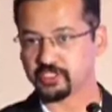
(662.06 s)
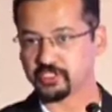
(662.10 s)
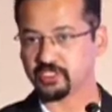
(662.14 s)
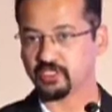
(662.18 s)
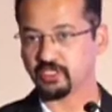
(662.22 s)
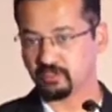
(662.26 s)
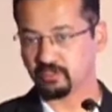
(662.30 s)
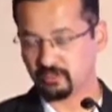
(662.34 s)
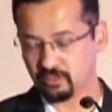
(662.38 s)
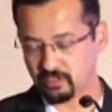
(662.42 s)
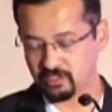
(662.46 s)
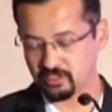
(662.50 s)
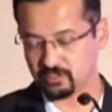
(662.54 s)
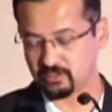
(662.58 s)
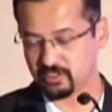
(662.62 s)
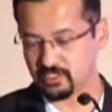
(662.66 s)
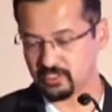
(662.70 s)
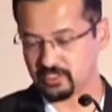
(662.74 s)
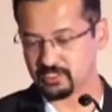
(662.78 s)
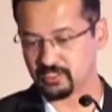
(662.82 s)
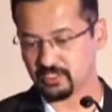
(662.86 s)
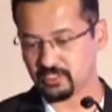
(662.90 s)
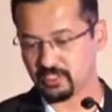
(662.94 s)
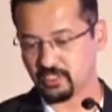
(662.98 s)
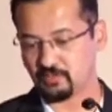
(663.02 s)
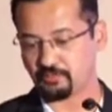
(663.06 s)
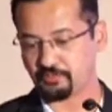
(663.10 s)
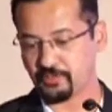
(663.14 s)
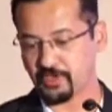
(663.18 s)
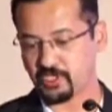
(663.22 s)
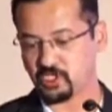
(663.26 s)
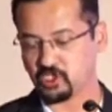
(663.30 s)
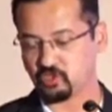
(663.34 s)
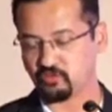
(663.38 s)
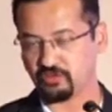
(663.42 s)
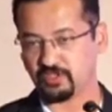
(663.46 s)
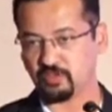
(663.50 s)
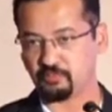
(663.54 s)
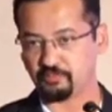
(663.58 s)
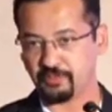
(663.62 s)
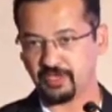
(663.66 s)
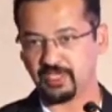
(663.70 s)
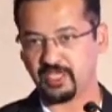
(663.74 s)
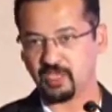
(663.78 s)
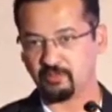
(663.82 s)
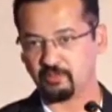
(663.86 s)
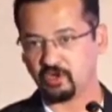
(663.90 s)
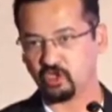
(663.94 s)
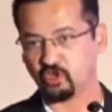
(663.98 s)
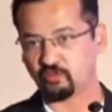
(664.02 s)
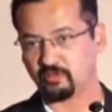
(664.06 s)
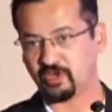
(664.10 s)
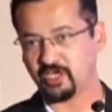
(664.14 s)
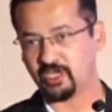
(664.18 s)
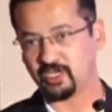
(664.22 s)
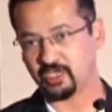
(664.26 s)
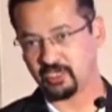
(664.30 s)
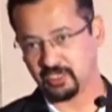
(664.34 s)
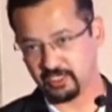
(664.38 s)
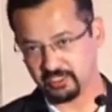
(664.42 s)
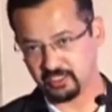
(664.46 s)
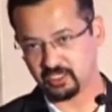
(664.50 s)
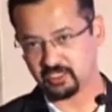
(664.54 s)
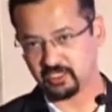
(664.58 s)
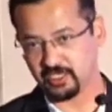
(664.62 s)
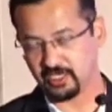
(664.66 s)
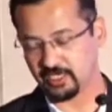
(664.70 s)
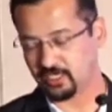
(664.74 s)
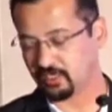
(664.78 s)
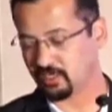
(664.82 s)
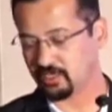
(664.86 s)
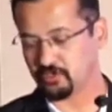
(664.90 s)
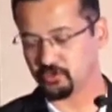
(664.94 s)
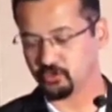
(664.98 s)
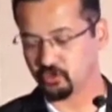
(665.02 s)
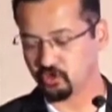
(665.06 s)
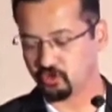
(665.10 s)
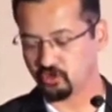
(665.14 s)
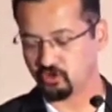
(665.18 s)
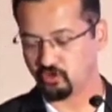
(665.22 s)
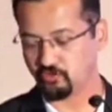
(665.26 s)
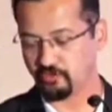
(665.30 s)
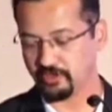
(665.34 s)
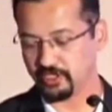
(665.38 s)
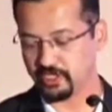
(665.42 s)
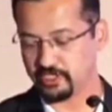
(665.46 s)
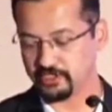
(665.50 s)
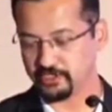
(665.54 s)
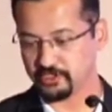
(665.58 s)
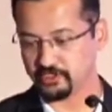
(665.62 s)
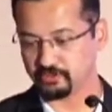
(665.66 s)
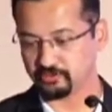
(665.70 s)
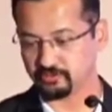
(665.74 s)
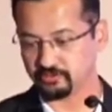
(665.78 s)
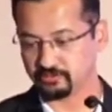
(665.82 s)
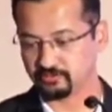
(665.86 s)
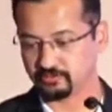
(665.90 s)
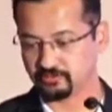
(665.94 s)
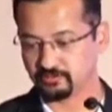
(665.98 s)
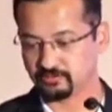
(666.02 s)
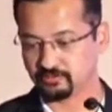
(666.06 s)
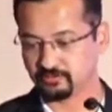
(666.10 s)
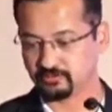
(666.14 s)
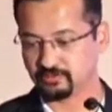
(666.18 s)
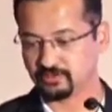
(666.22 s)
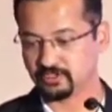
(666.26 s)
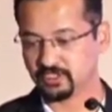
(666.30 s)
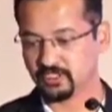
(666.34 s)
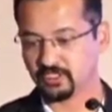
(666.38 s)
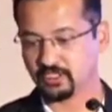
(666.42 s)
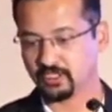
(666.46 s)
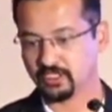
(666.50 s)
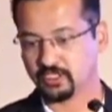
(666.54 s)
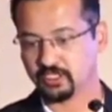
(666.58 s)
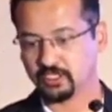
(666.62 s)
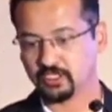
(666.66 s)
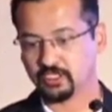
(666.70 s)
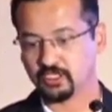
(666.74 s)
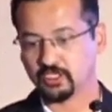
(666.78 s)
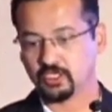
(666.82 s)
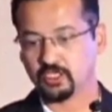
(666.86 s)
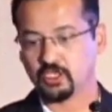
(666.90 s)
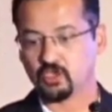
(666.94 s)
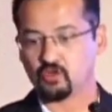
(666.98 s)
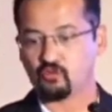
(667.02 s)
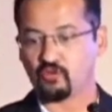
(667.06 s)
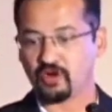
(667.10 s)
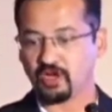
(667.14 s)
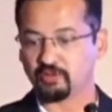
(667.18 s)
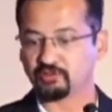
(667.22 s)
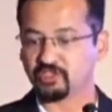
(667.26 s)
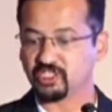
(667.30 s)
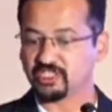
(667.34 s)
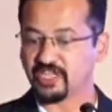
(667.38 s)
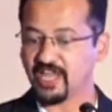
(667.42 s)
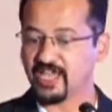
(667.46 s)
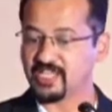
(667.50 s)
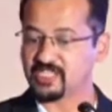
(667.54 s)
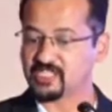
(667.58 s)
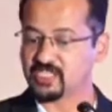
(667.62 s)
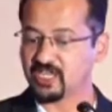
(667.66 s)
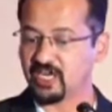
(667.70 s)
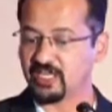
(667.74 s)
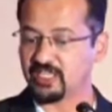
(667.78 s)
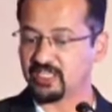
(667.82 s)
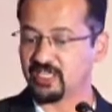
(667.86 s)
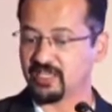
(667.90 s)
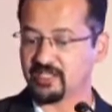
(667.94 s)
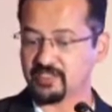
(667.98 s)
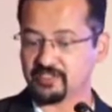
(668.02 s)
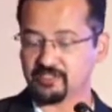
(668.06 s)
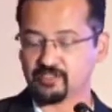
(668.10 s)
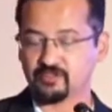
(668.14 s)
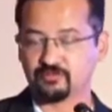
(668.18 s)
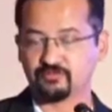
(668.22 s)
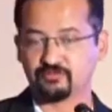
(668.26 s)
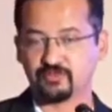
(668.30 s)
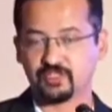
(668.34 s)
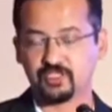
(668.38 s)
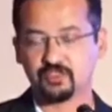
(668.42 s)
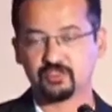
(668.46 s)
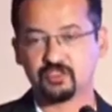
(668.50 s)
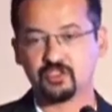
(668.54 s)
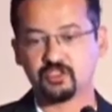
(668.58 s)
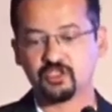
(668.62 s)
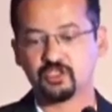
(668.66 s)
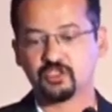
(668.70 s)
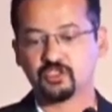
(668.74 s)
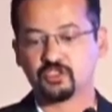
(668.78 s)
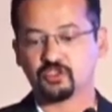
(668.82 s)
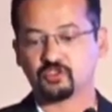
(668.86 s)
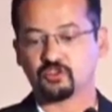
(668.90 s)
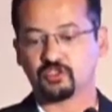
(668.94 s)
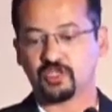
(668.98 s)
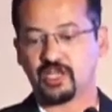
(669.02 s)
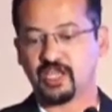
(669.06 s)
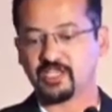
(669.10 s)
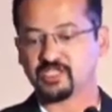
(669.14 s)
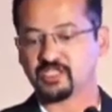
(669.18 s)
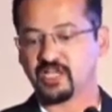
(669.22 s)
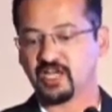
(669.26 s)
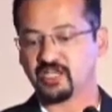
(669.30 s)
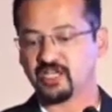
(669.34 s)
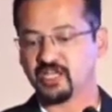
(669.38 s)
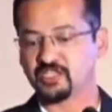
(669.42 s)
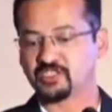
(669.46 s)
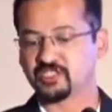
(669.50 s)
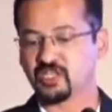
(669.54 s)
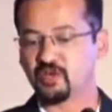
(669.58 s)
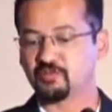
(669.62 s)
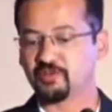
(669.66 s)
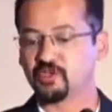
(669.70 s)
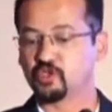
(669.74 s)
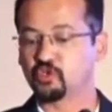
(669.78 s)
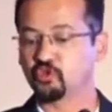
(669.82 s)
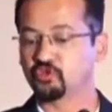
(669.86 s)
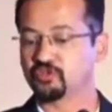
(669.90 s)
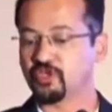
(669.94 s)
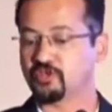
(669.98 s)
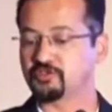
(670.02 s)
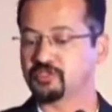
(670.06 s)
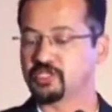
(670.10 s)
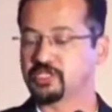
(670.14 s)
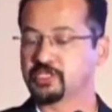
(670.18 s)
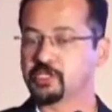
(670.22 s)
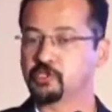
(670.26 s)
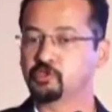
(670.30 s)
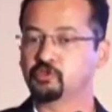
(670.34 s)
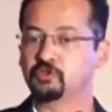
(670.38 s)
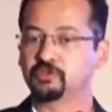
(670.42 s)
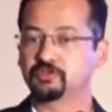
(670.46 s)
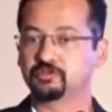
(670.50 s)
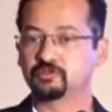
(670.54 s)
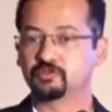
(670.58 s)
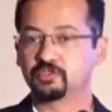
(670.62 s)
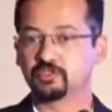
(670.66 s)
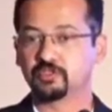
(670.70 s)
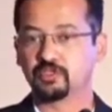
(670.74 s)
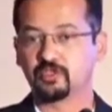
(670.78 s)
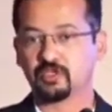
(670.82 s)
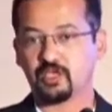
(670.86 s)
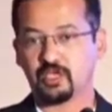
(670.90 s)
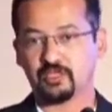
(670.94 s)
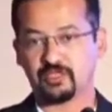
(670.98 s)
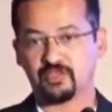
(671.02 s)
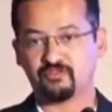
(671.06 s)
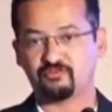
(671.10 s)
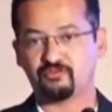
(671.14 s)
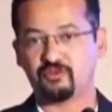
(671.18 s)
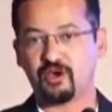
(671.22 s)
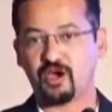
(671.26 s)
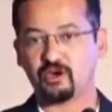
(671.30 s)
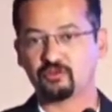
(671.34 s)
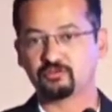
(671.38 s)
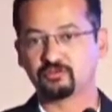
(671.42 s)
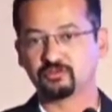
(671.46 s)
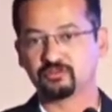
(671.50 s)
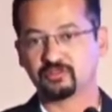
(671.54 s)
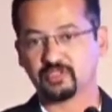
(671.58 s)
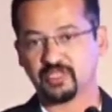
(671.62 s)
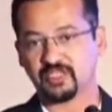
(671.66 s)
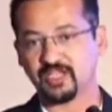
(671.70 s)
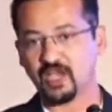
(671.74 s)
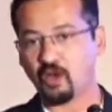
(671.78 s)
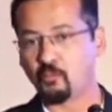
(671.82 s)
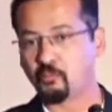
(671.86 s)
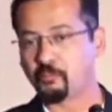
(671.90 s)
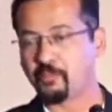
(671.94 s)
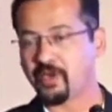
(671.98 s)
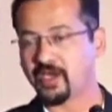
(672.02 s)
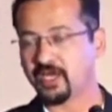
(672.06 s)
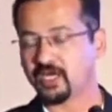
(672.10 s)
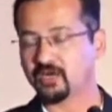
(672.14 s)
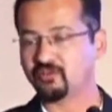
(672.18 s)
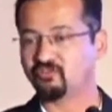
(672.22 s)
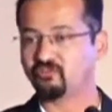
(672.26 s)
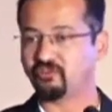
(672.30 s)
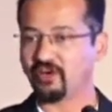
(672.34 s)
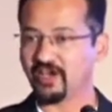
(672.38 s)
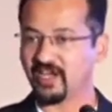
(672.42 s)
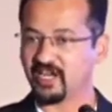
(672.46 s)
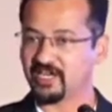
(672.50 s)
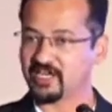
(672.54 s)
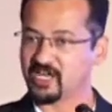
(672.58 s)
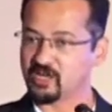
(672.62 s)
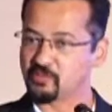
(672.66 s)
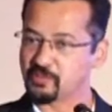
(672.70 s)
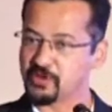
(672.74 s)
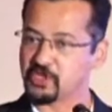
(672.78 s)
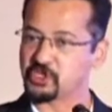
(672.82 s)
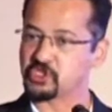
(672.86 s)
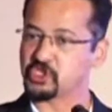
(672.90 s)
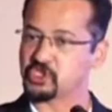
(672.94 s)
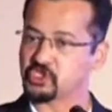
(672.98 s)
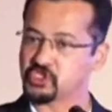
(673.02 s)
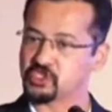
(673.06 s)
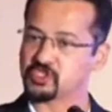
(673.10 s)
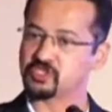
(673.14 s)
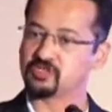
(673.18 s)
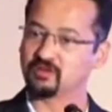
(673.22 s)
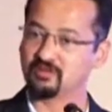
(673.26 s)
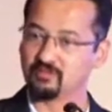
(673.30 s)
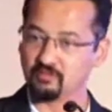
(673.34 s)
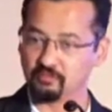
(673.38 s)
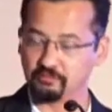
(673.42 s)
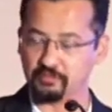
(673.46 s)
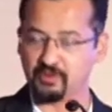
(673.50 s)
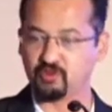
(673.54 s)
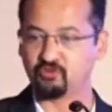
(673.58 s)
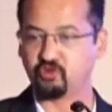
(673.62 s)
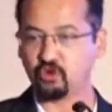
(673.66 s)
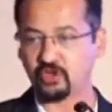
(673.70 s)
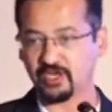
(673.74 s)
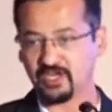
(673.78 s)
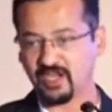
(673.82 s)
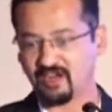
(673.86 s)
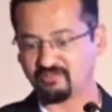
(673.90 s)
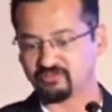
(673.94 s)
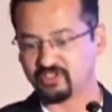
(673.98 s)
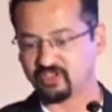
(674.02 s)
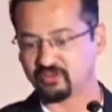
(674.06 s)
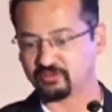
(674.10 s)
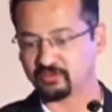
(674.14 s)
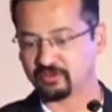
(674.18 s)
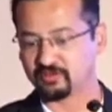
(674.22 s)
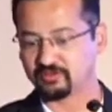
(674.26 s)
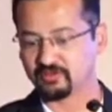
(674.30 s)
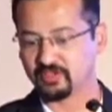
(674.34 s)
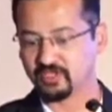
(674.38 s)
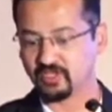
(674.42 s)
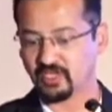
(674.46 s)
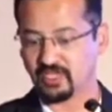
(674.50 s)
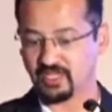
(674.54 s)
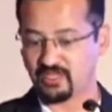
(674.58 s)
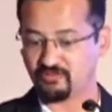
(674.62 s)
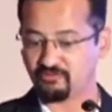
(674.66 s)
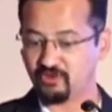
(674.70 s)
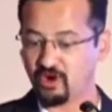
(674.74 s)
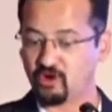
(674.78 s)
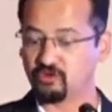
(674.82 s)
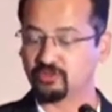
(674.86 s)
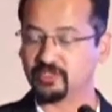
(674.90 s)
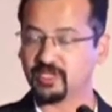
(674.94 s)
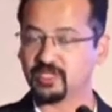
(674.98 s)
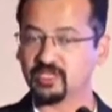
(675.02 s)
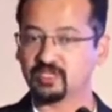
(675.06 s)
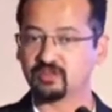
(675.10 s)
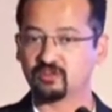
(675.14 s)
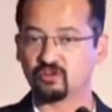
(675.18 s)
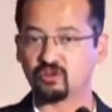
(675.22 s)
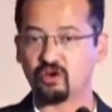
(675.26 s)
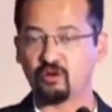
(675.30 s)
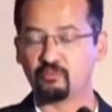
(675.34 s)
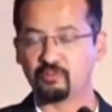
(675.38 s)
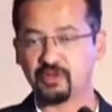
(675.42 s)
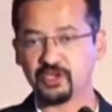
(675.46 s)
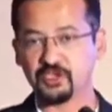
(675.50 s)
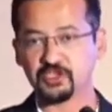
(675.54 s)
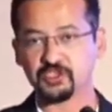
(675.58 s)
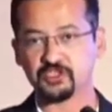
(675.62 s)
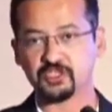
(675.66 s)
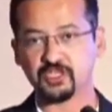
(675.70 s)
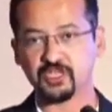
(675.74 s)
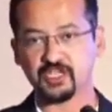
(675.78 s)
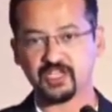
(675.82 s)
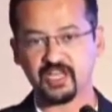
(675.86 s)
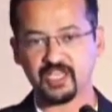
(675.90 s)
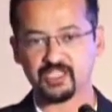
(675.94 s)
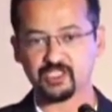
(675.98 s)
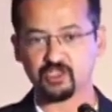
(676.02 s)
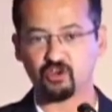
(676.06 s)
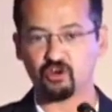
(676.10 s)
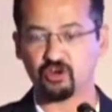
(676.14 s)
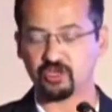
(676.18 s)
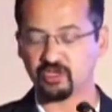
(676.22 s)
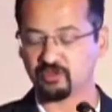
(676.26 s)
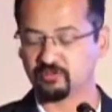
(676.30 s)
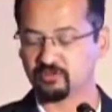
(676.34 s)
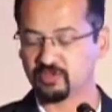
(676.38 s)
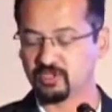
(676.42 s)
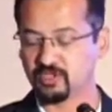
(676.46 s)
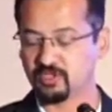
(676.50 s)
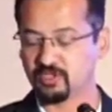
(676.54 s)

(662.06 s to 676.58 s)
see is this, the patient with a big hematoma in the neck and you don't know where are you. What about the NICE guidelines? So NICE guidelines come in 2002 and they compare 500 patients before and after, and they found that complication rate has gone